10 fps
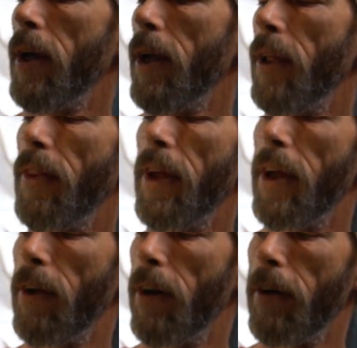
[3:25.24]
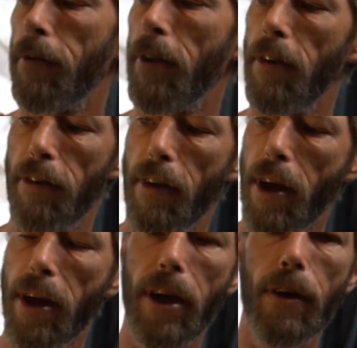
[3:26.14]
And then off to the
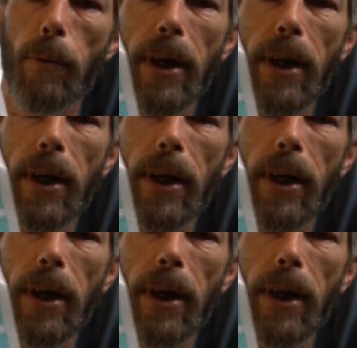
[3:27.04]
side here, we